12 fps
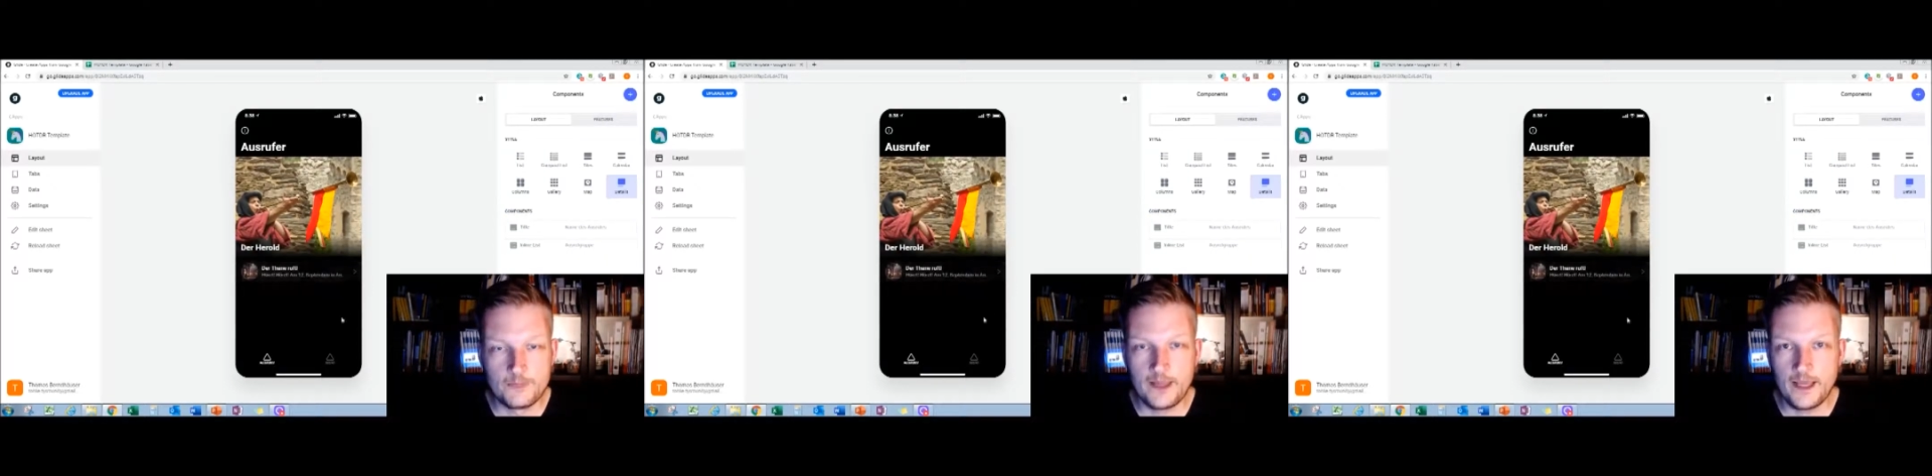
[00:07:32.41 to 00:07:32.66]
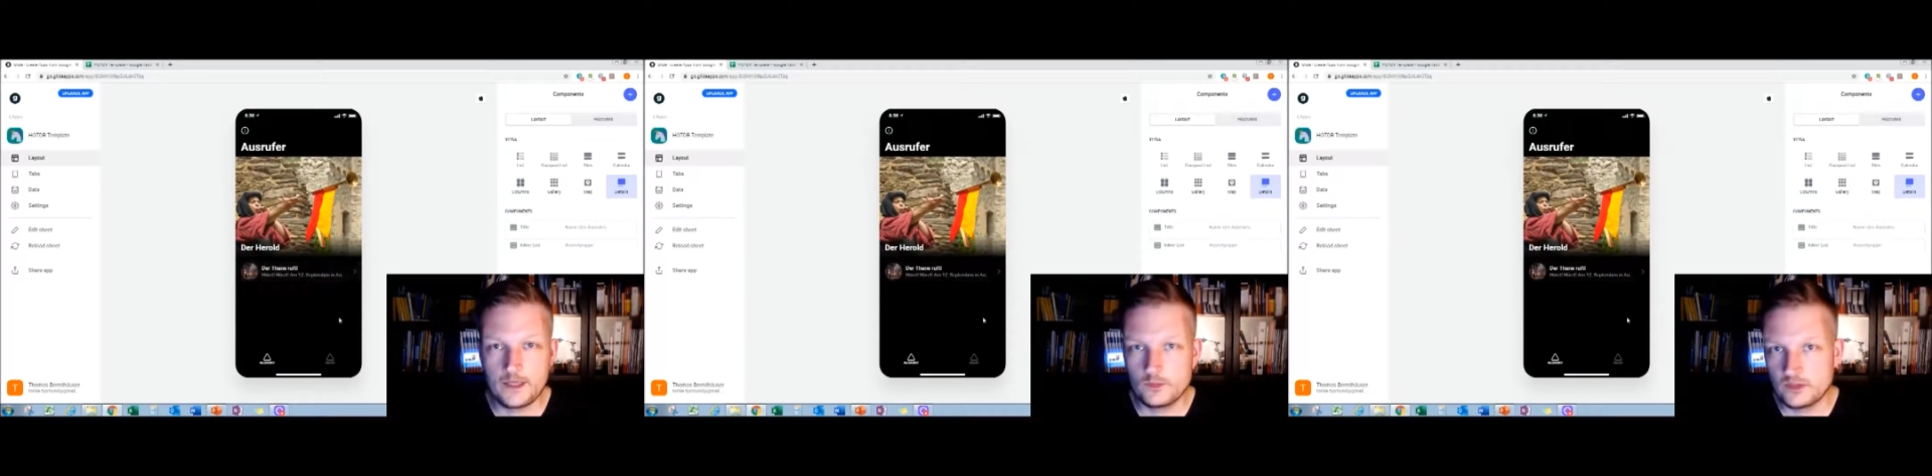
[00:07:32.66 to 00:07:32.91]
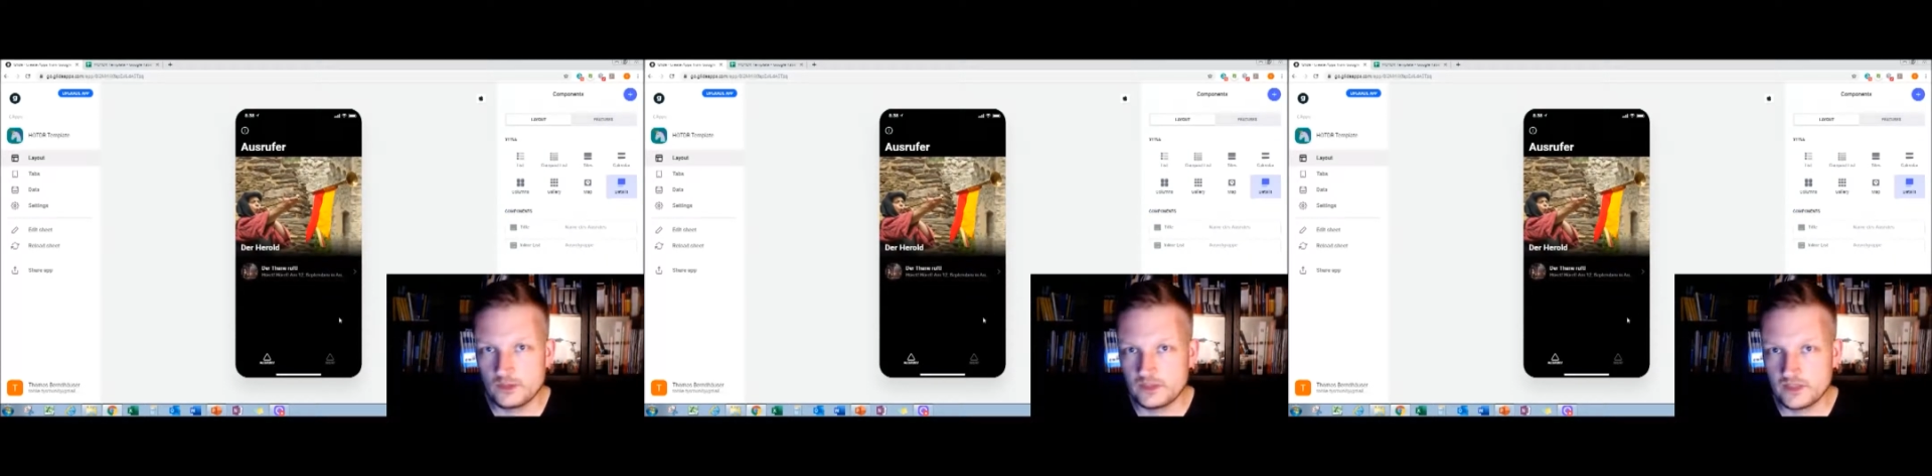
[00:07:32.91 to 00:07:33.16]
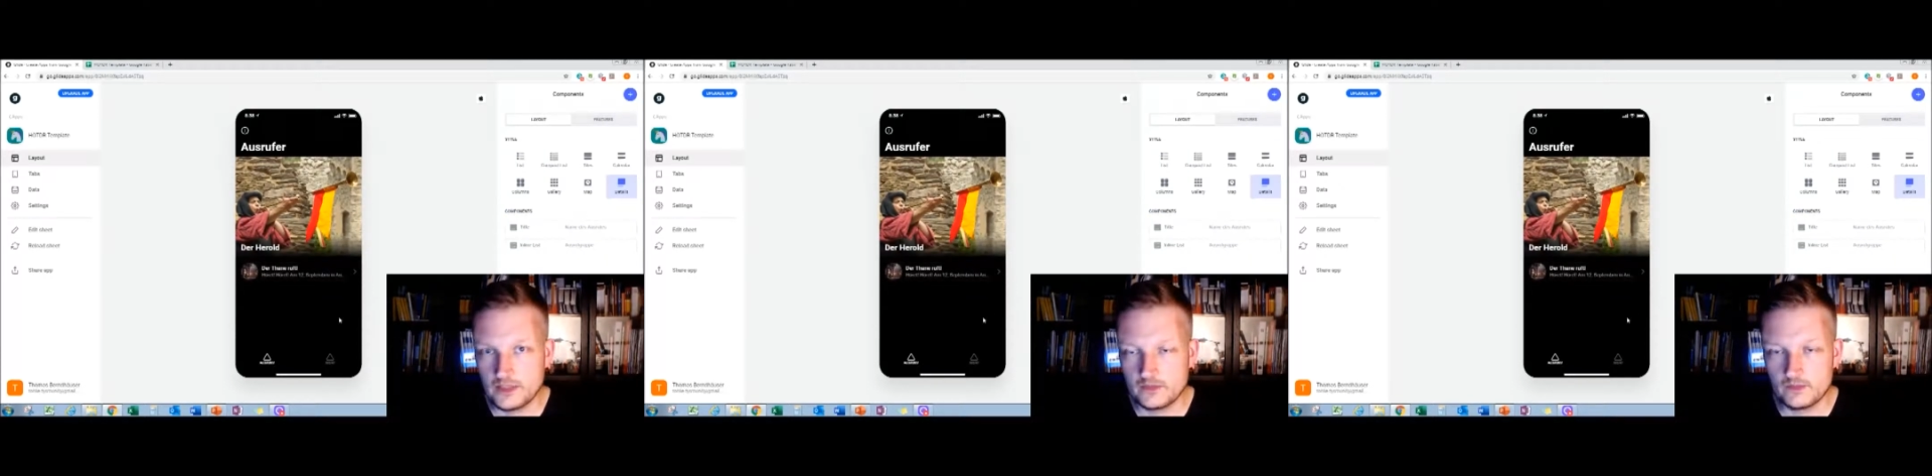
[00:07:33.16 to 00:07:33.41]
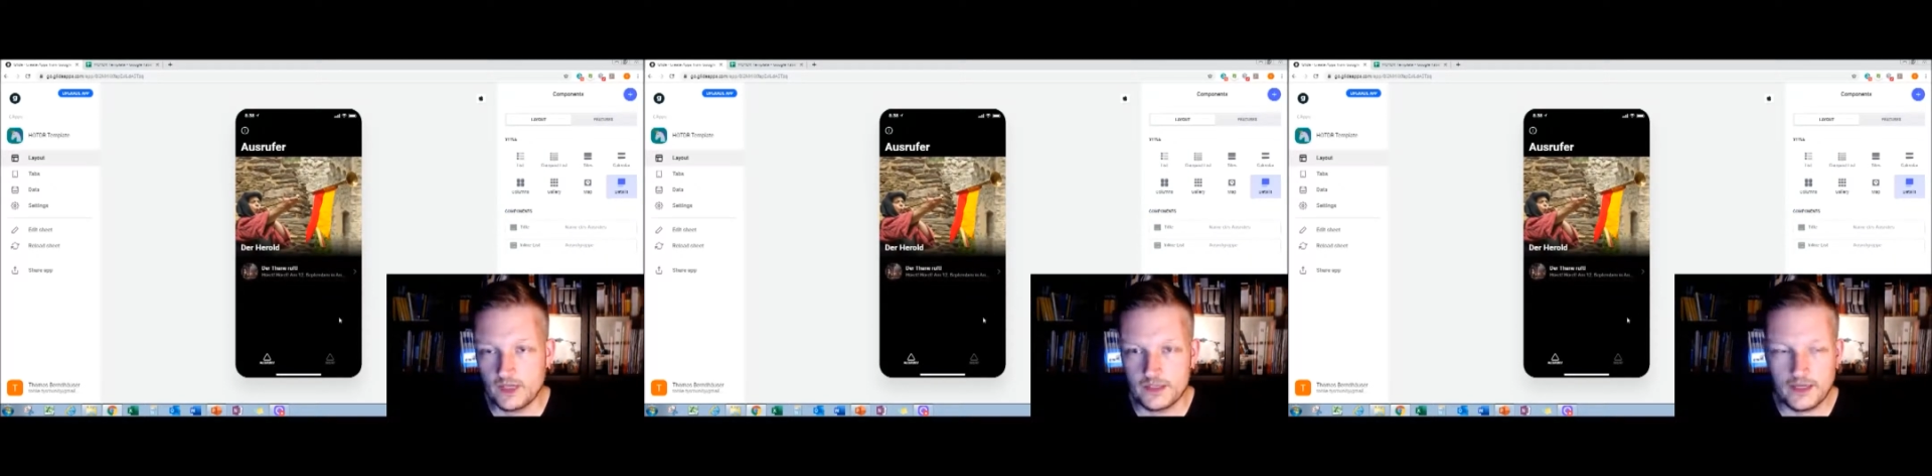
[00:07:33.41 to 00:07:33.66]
and it will set it right.